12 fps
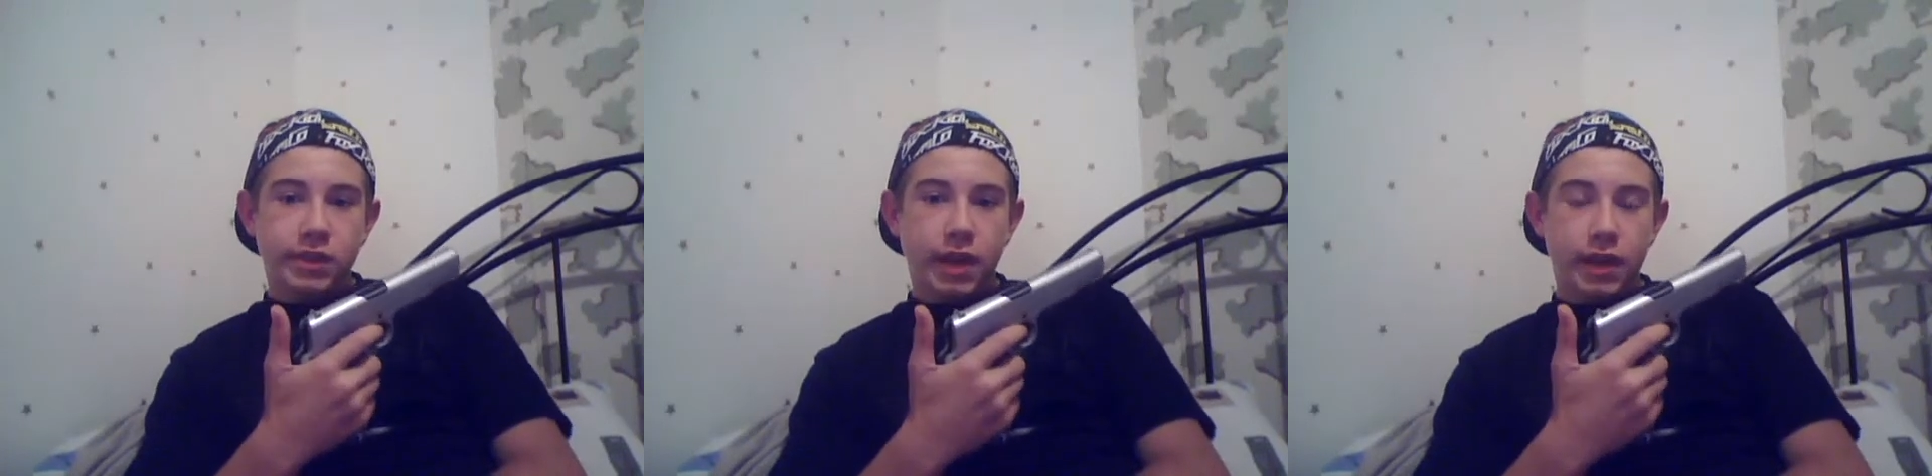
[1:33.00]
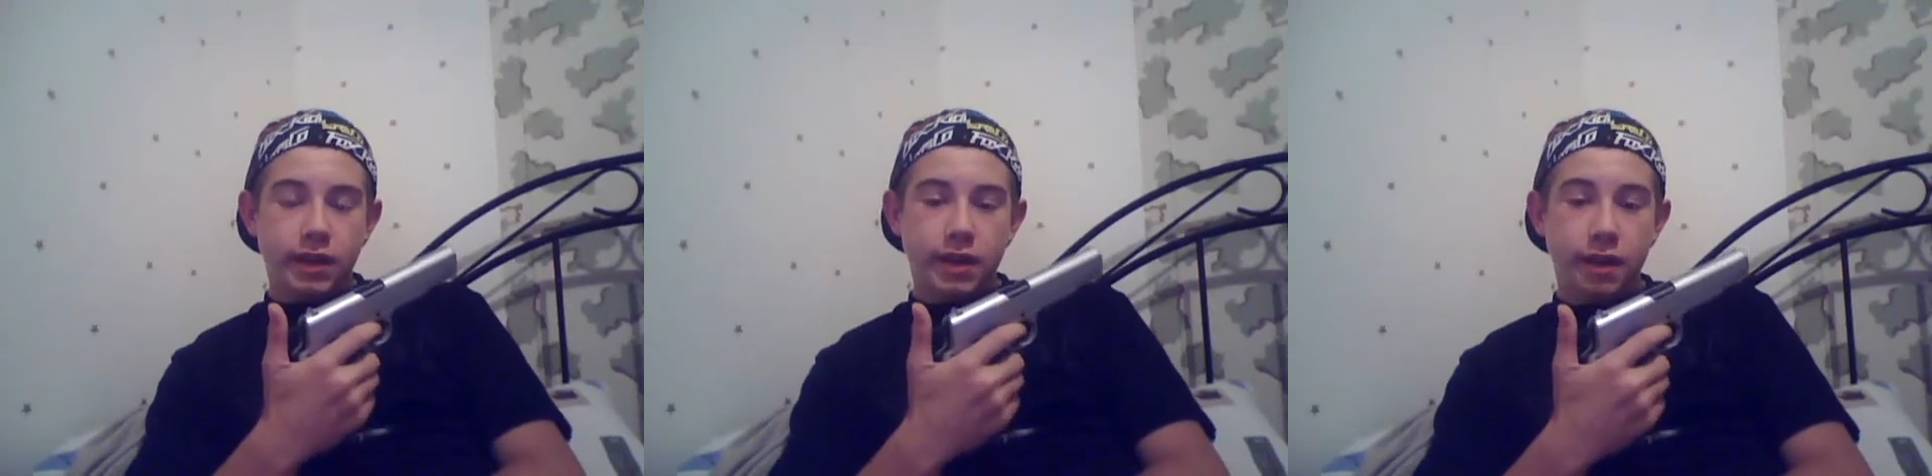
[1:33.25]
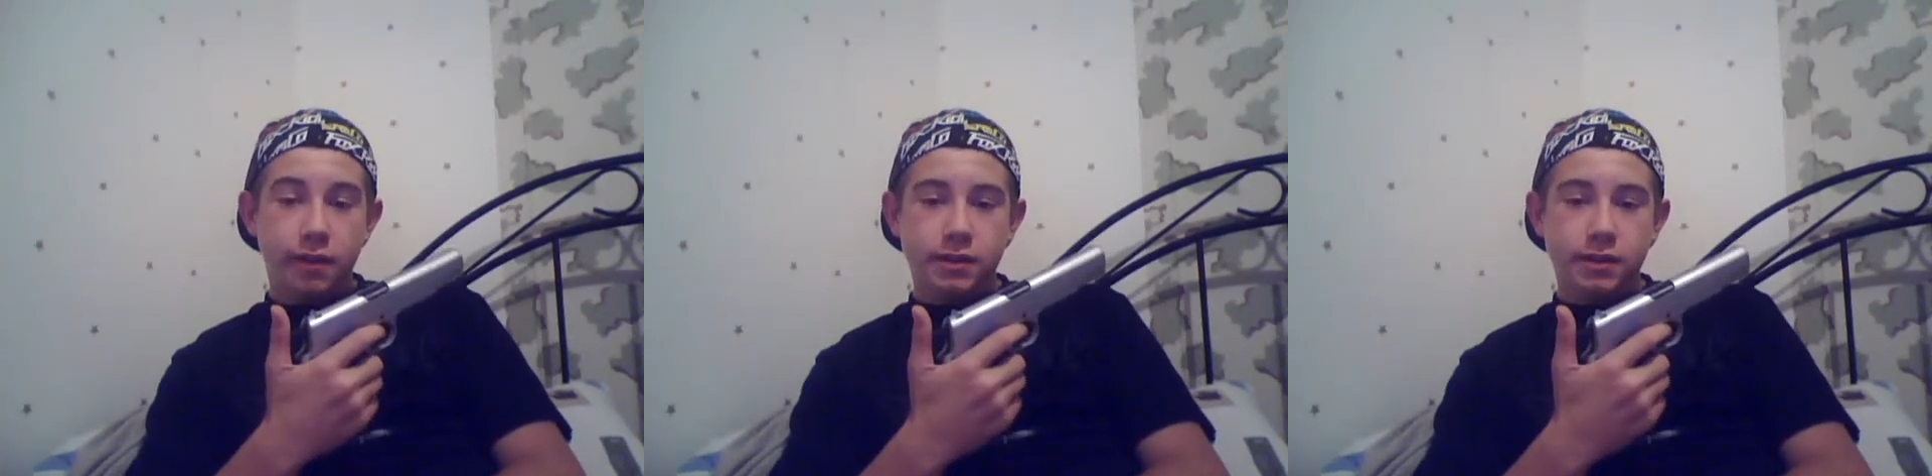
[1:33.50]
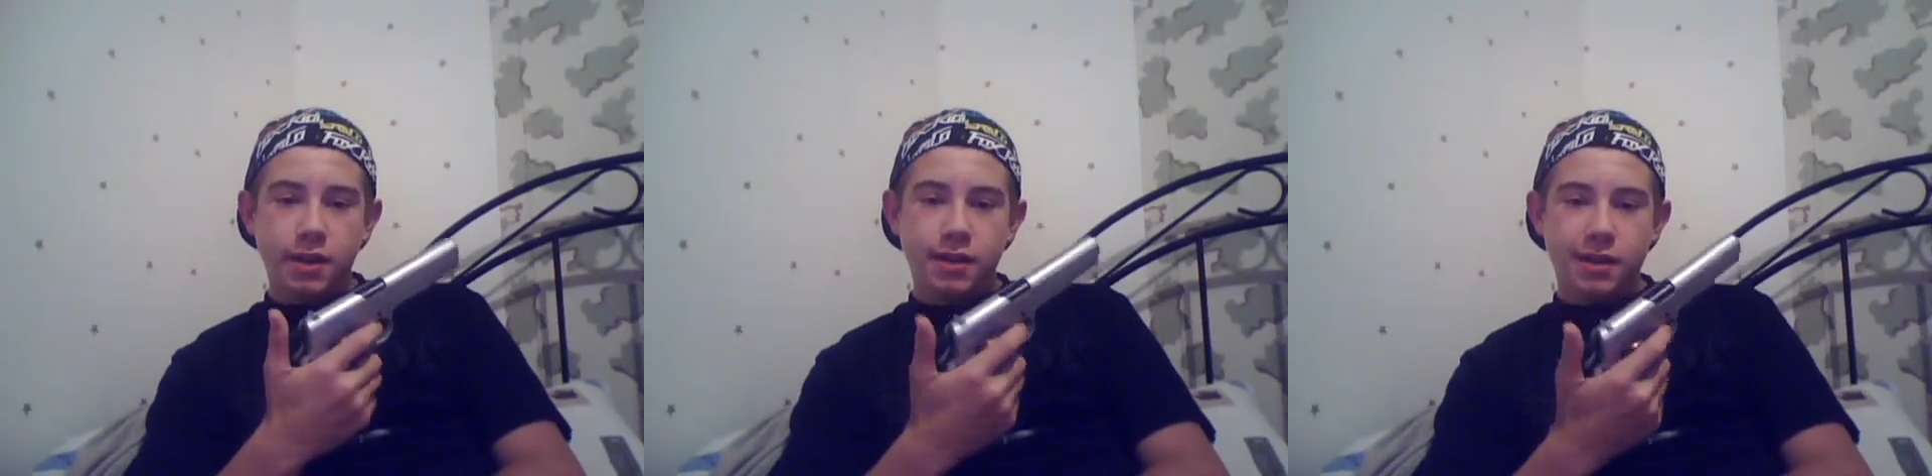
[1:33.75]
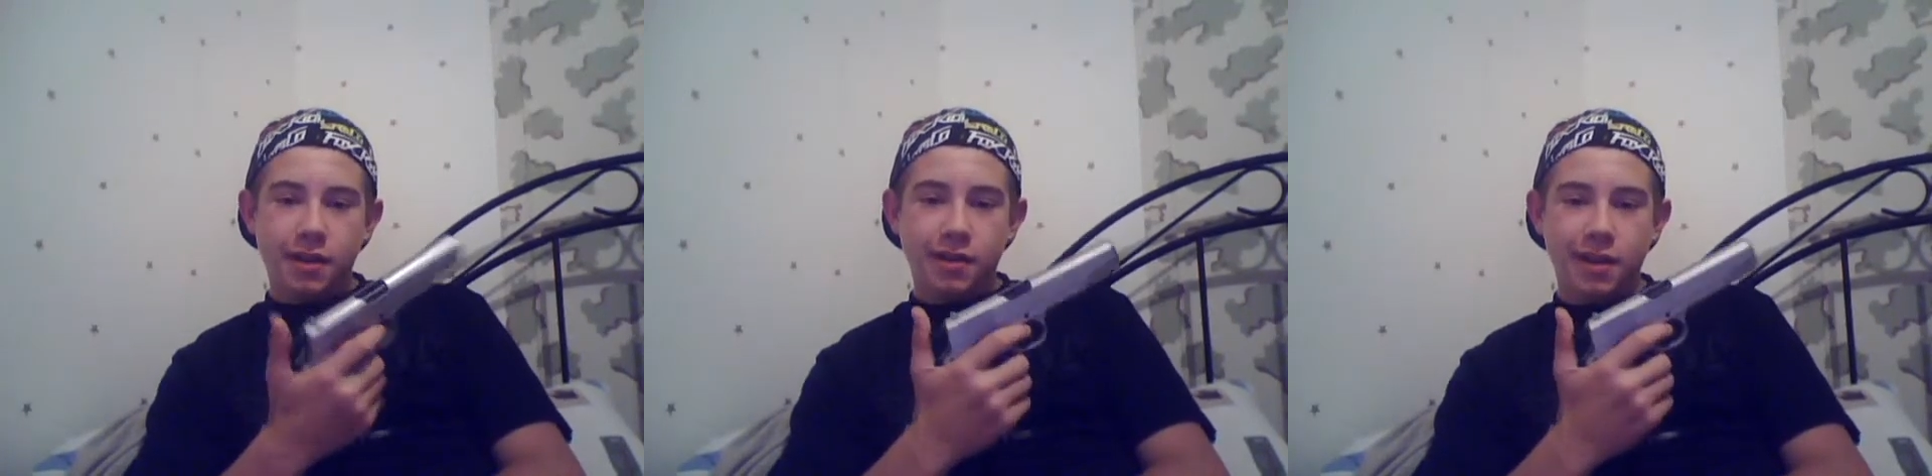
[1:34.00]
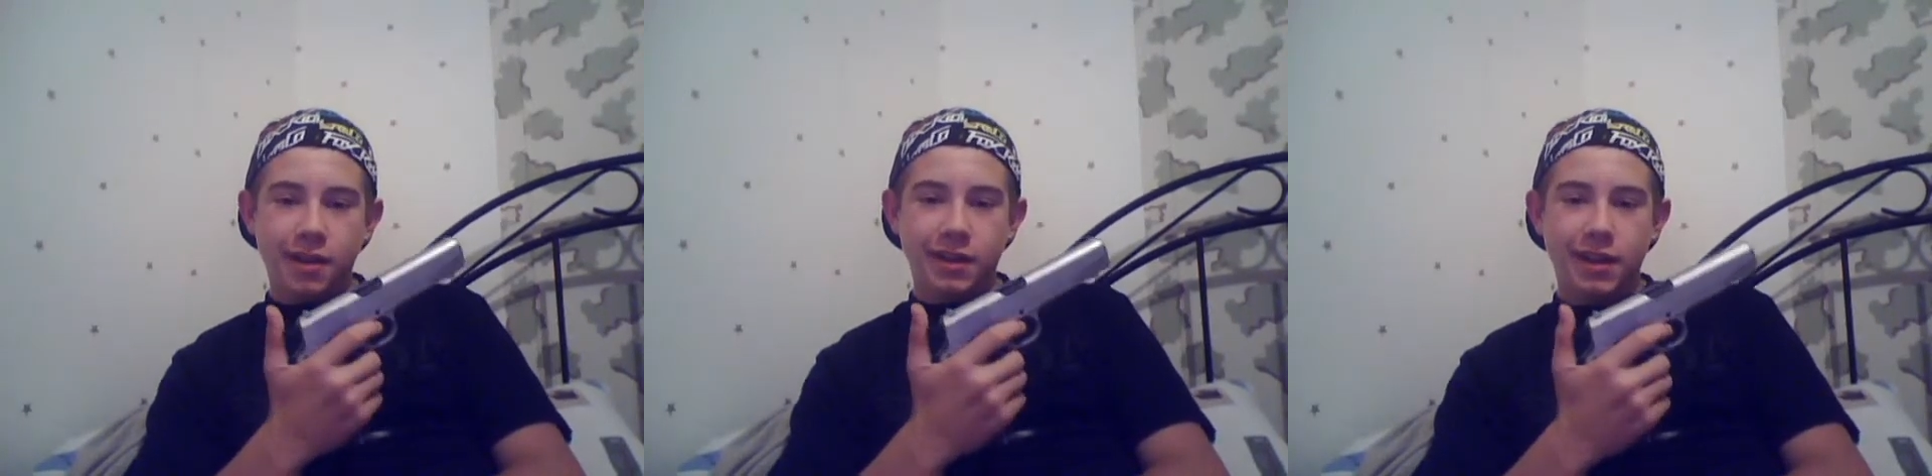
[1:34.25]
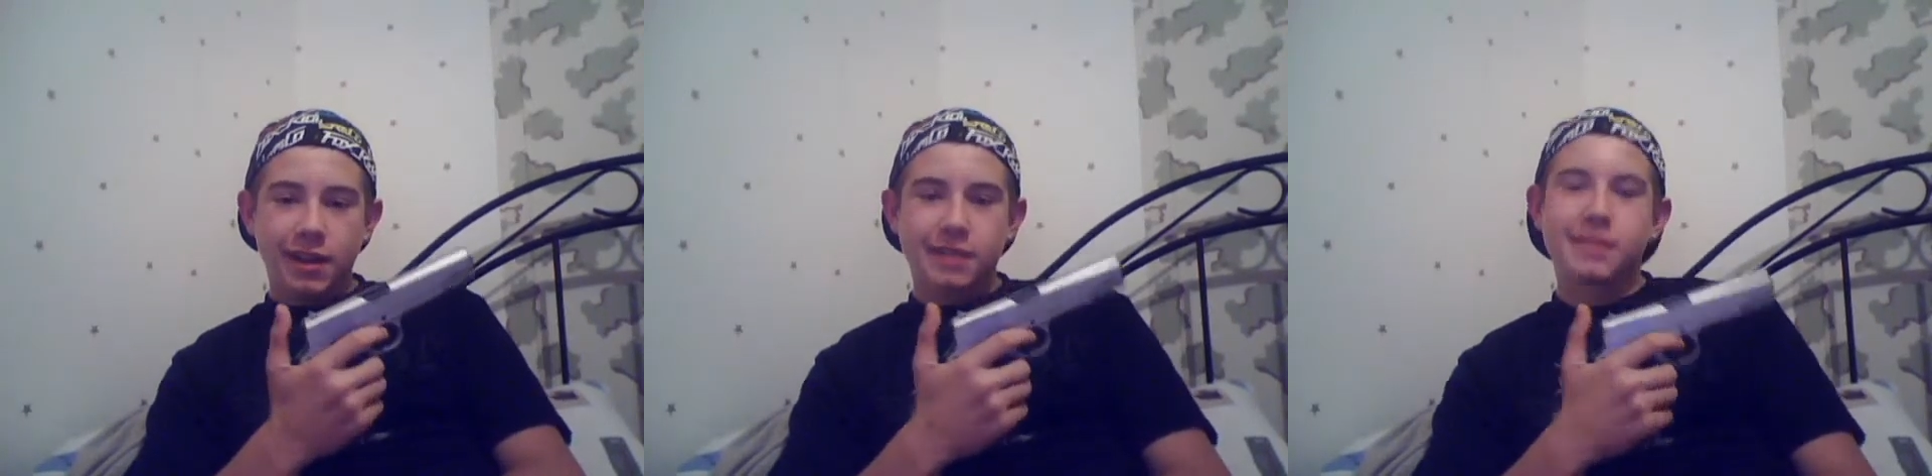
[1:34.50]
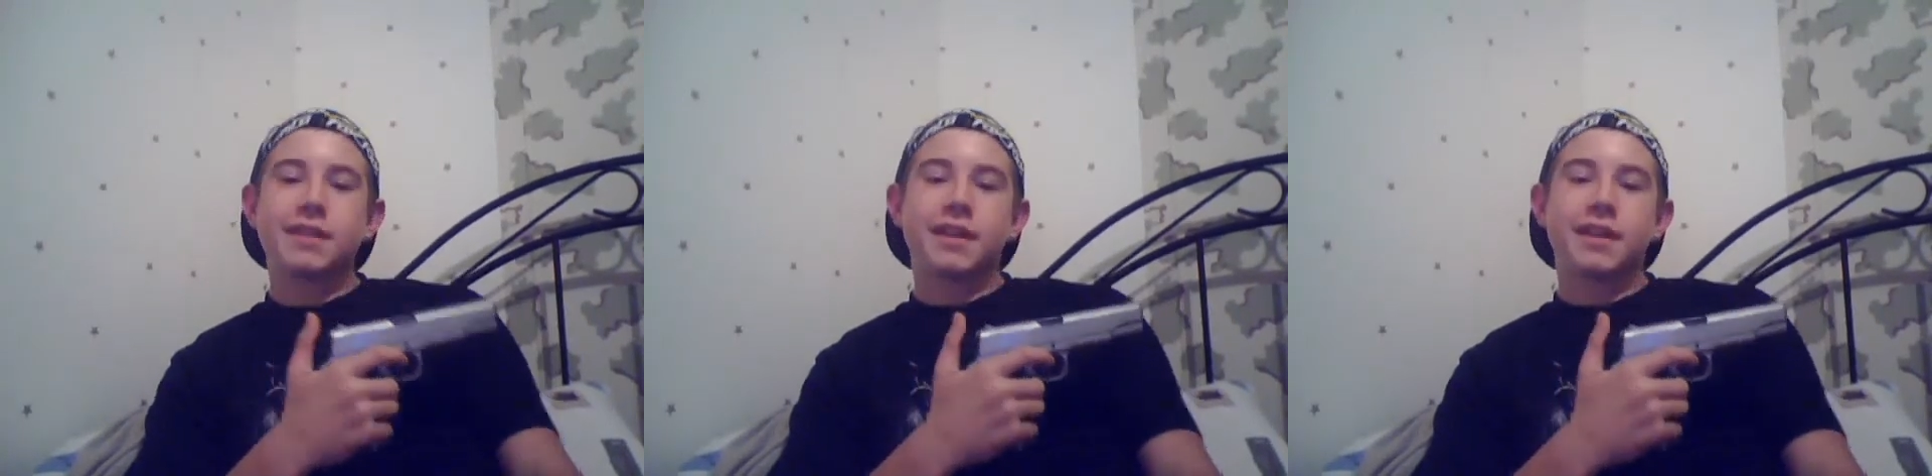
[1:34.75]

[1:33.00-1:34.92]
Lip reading: secondary, I guess,